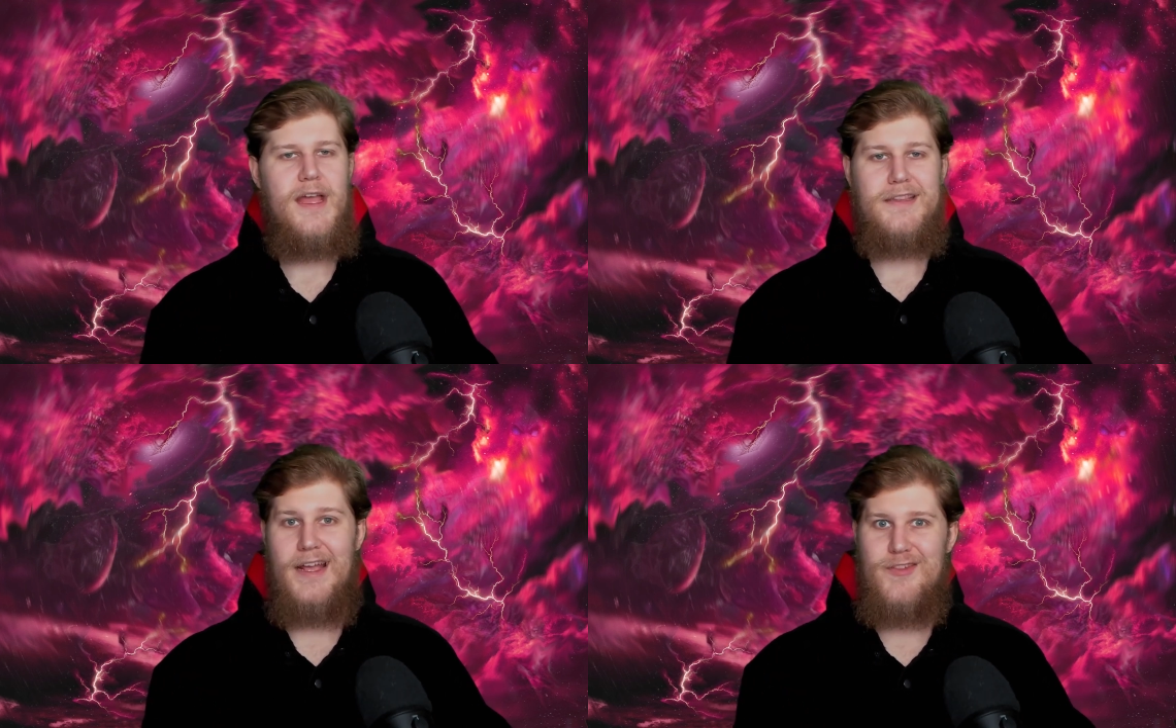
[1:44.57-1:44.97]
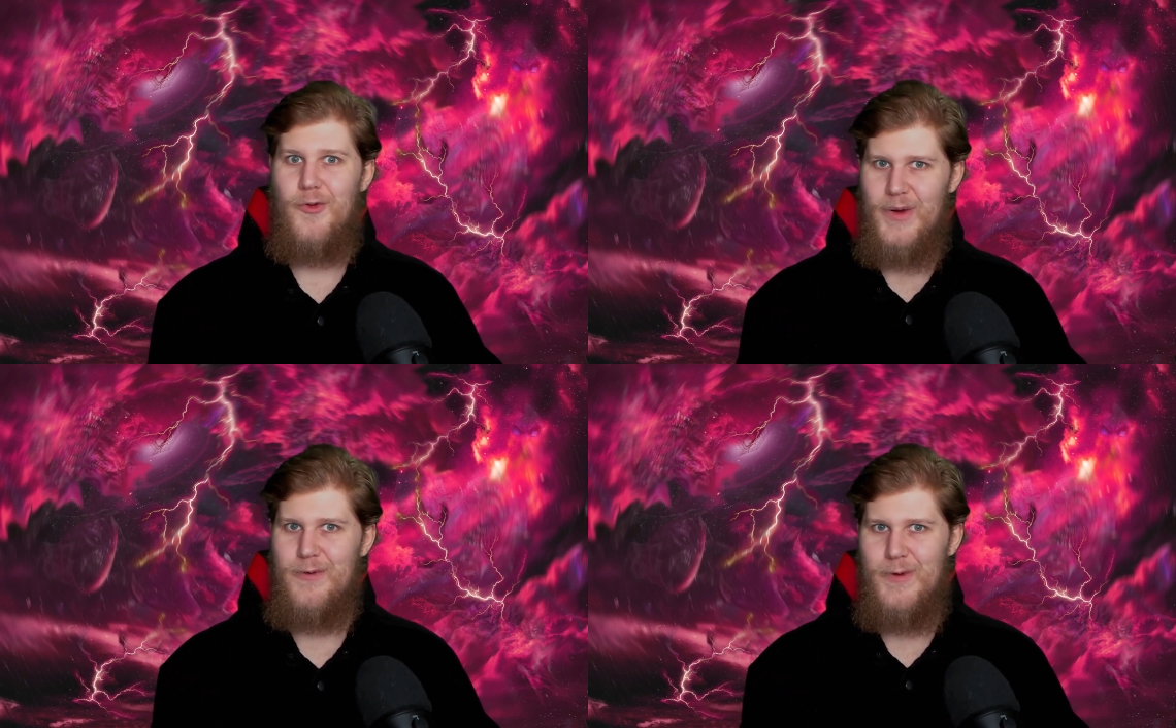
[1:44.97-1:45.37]
that's a
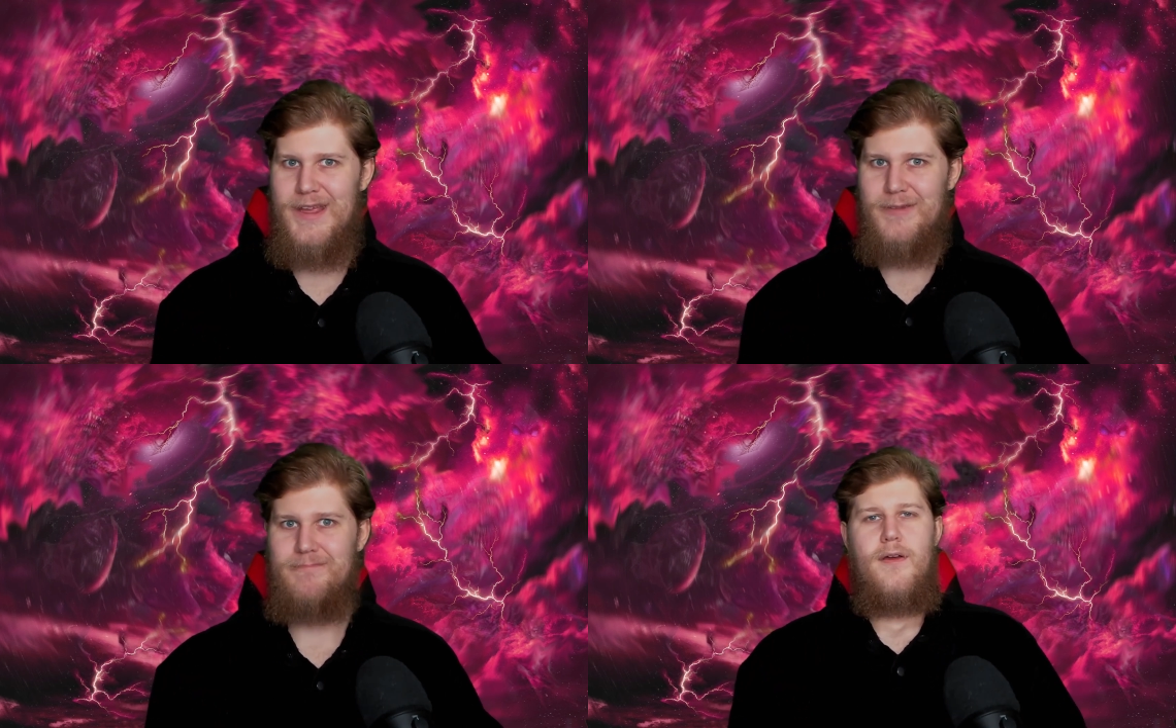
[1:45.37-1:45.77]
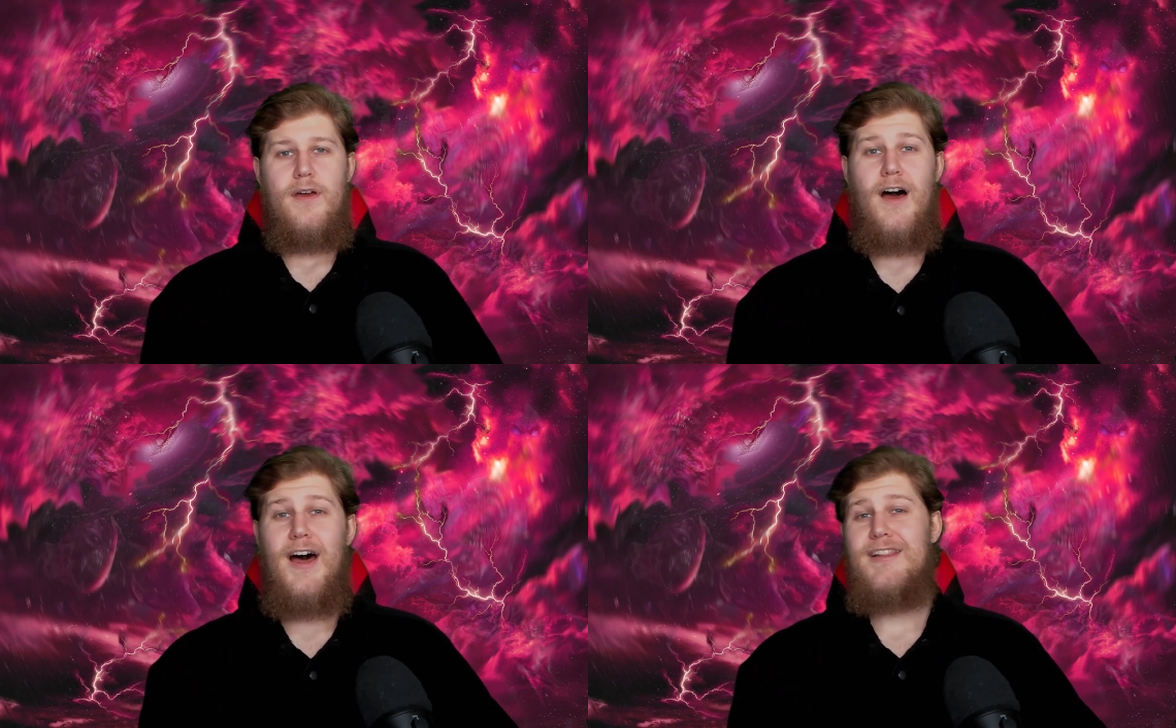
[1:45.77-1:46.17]
win-win.
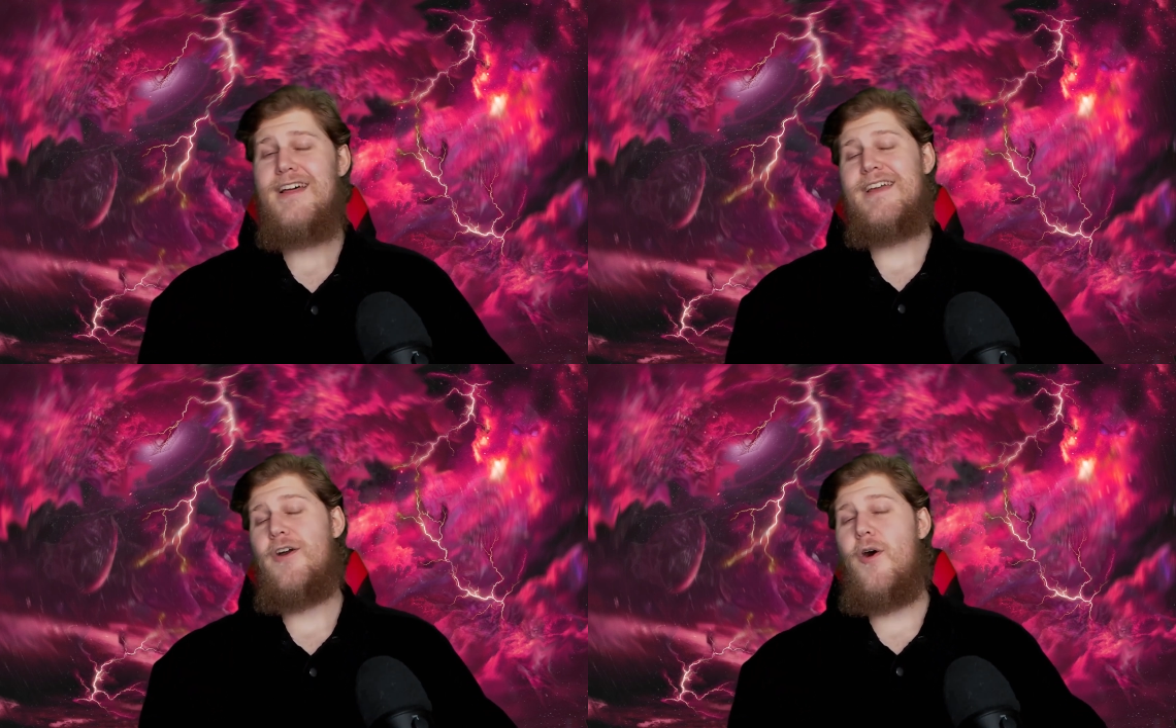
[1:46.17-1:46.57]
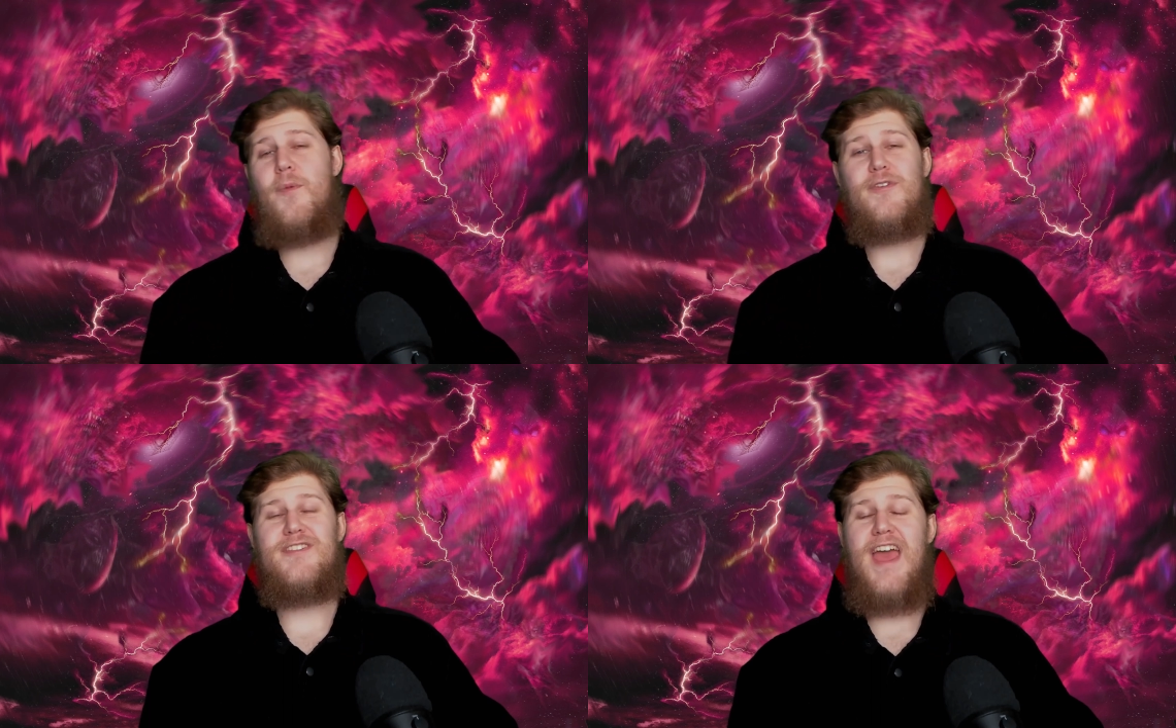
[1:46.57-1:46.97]
Unlike
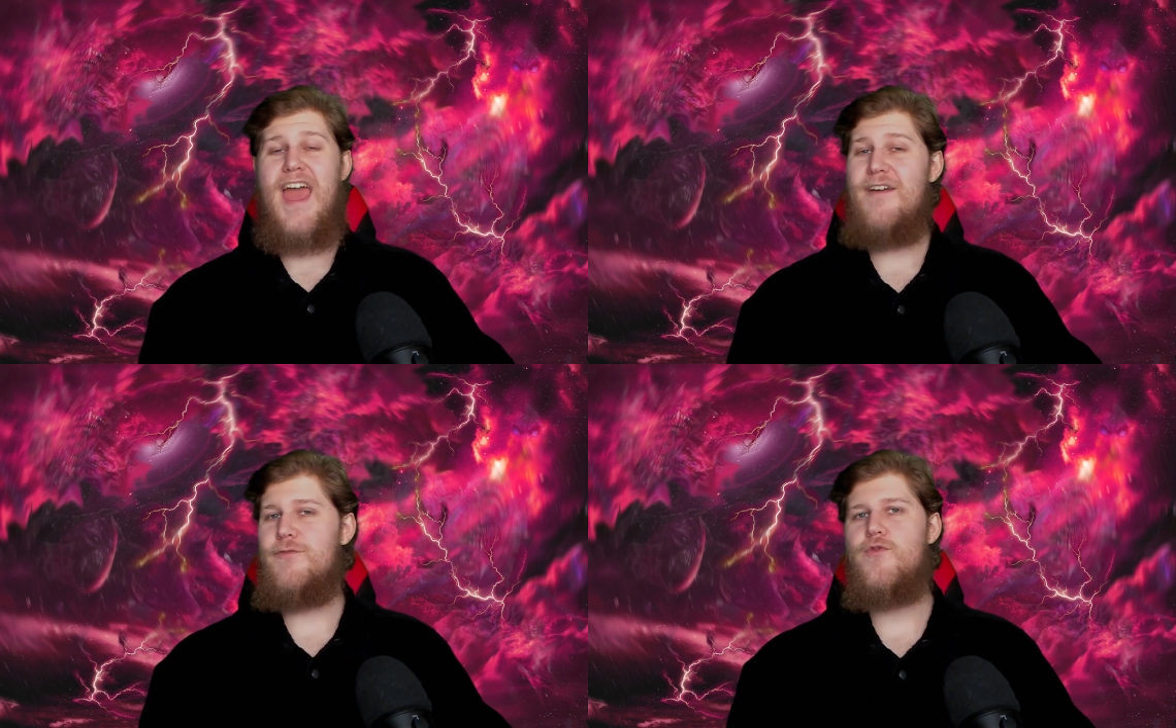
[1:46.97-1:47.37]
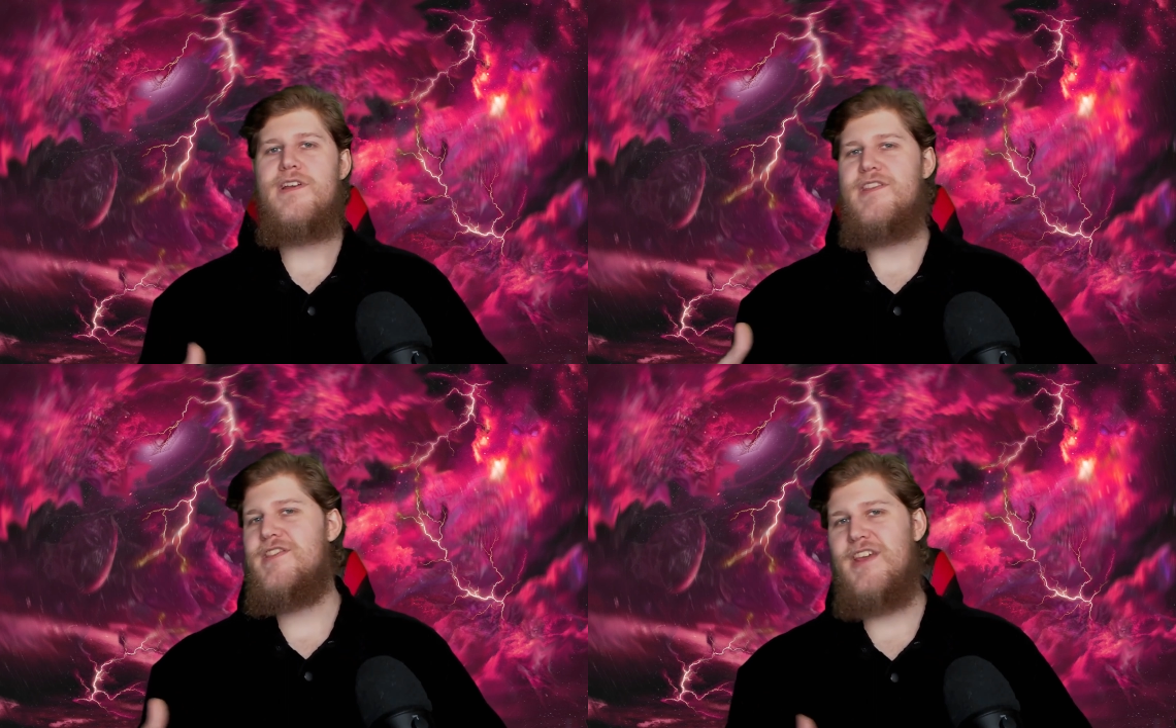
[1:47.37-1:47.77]
almost every
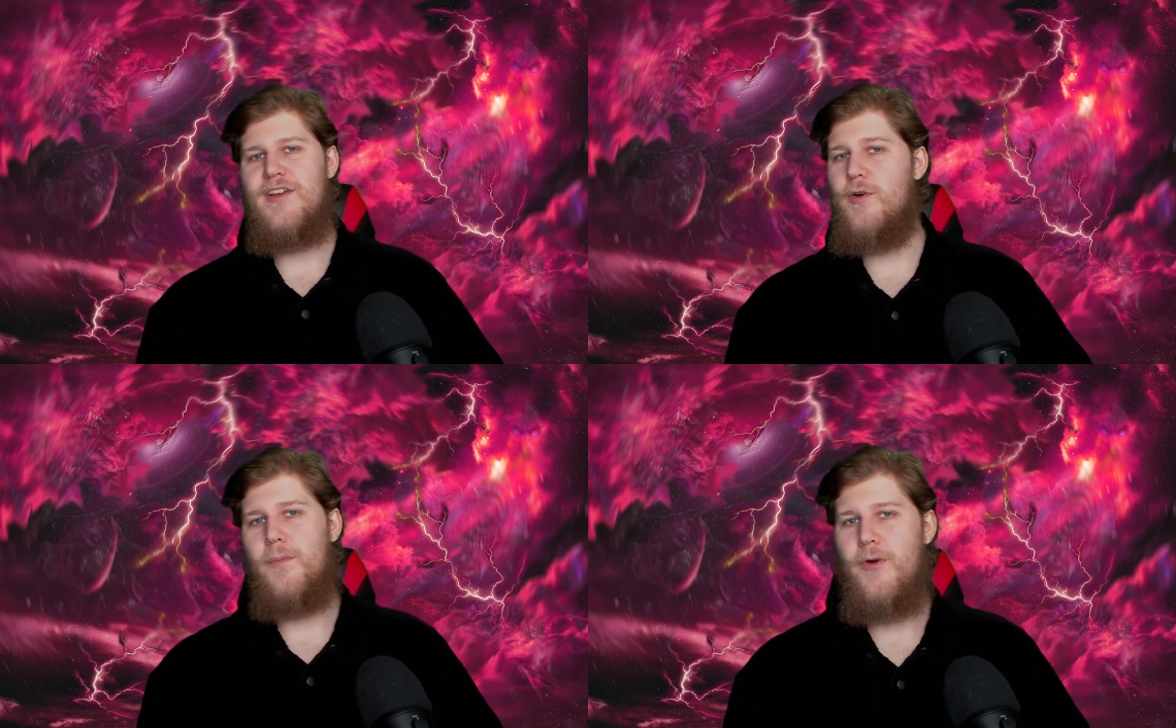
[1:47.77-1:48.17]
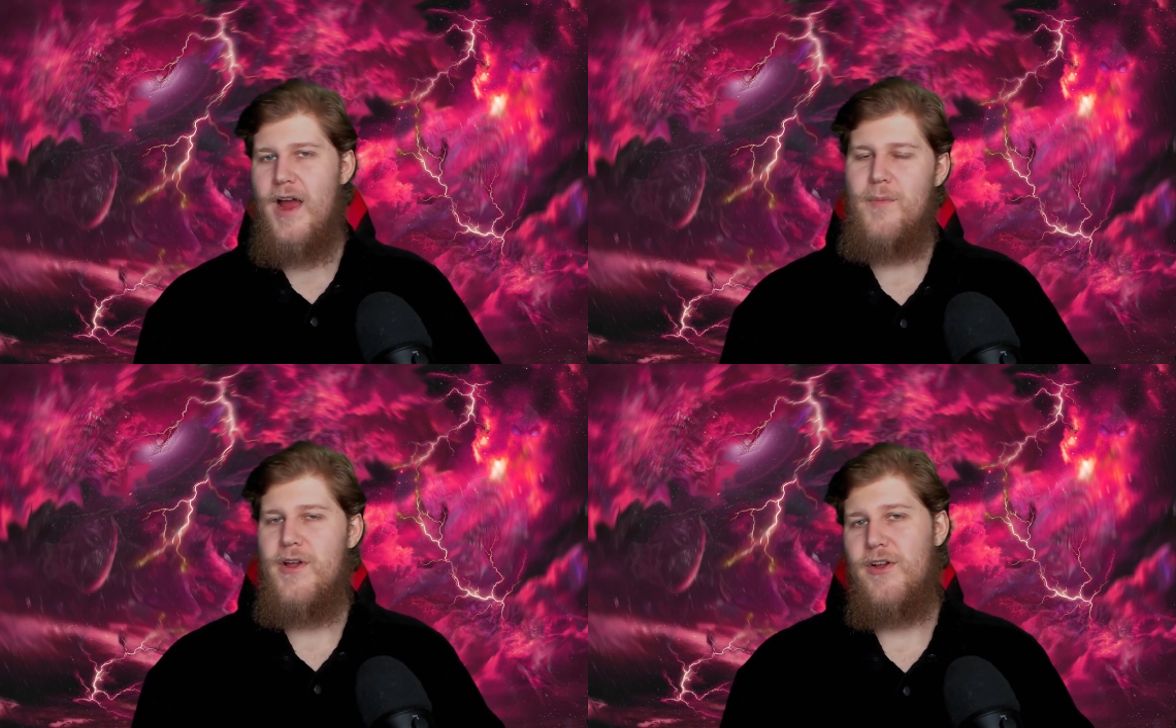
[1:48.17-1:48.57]
single
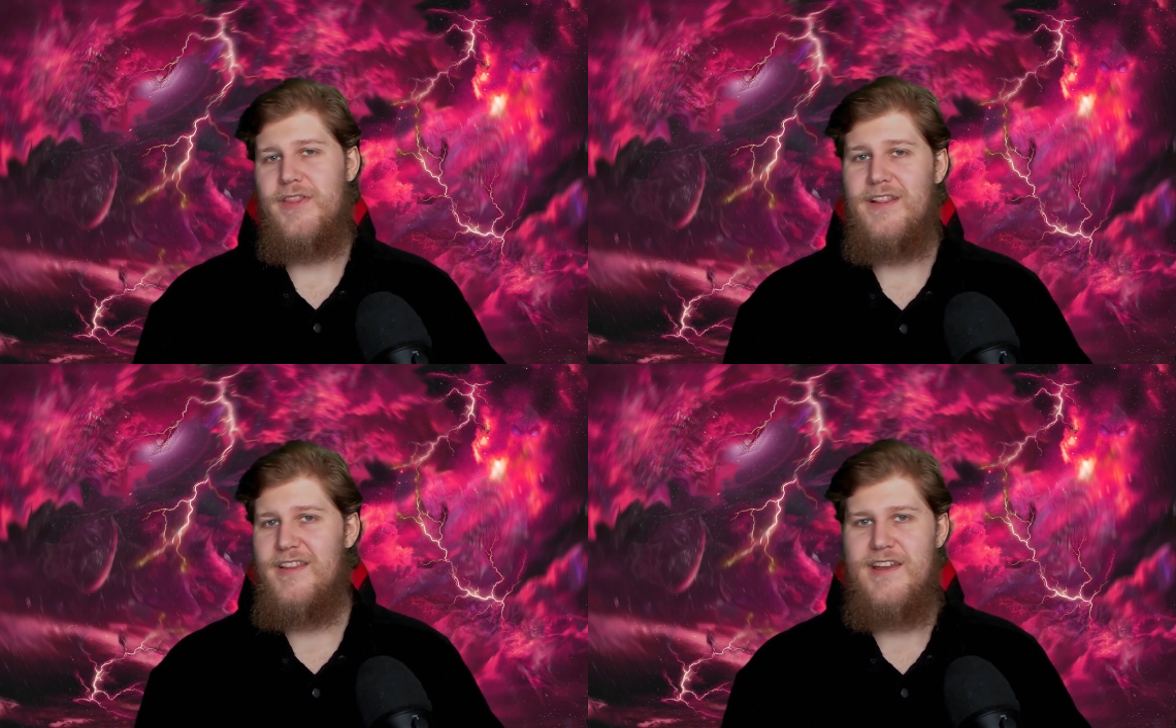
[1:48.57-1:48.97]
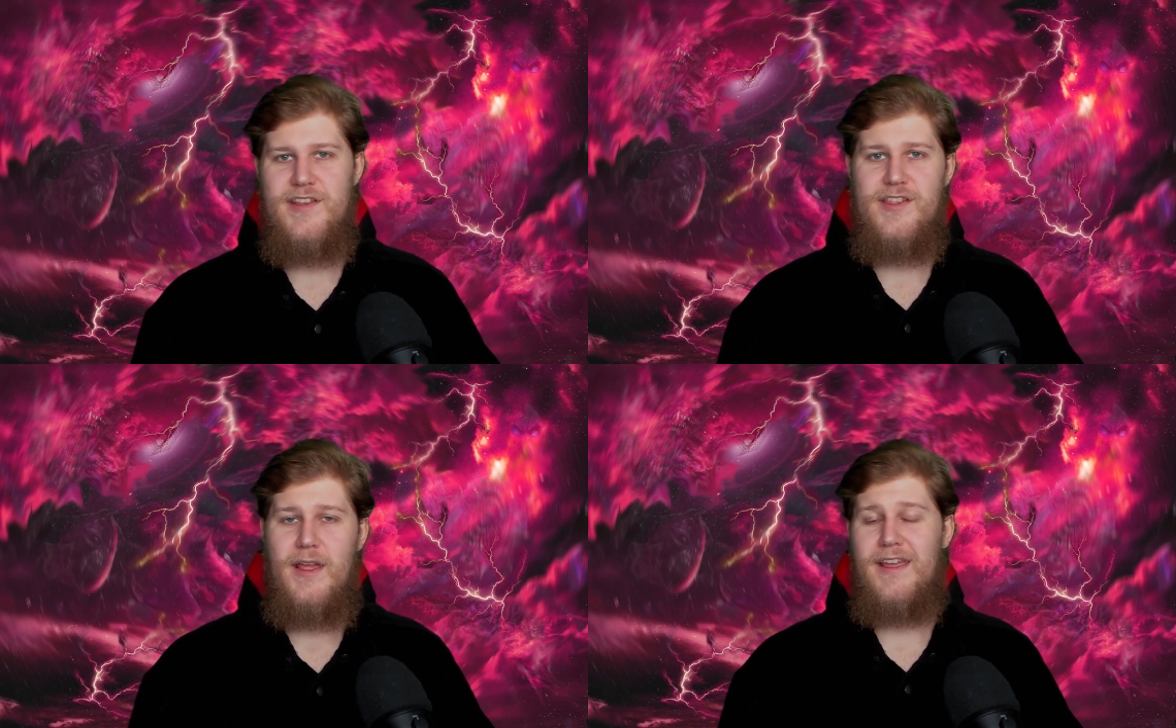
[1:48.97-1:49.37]
primarch in the list,